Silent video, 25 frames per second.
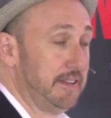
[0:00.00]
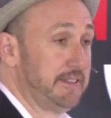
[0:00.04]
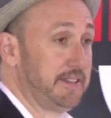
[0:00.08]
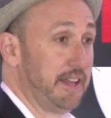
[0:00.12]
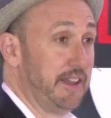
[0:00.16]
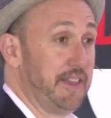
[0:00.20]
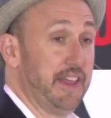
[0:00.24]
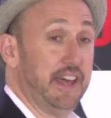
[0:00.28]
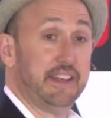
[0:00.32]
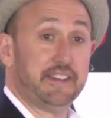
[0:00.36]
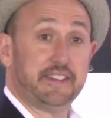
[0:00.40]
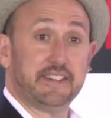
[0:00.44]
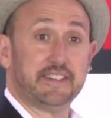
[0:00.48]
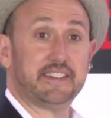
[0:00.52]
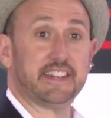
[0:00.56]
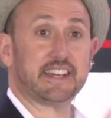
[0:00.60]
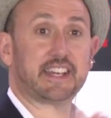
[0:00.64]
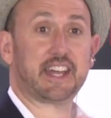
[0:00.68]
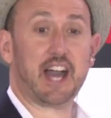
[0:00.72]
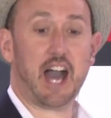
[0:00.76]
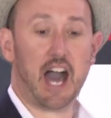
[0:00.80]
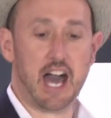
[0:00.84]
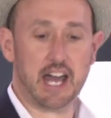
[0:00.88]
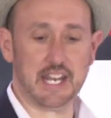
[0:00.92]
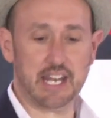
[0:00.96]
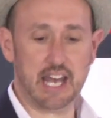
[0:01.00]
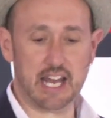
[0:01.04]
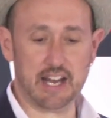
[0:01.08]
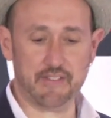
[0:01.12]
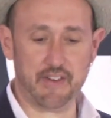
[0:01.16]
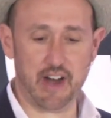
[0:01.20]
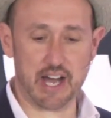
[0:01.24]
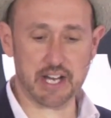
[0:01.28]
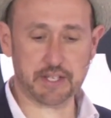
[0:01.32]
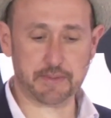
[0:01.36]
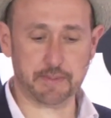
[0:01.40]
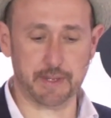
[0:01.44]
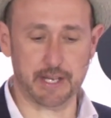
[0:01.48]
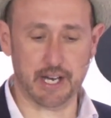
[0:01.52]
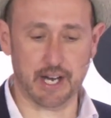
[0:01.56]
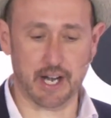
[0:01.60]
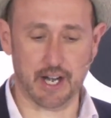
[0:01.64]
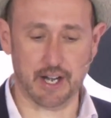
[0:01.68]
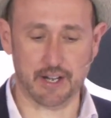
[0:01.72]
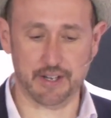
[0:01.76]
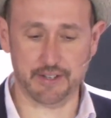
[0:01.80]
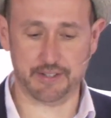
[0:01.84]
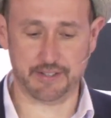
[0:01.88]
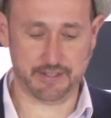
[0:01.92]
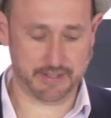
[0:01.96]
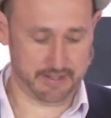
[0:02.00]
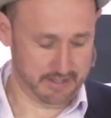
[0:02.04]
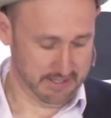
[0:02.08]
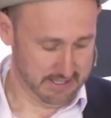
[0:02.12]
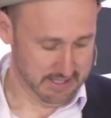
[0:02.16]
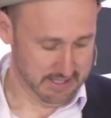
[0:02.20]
So this is the continent of entrepreneurs.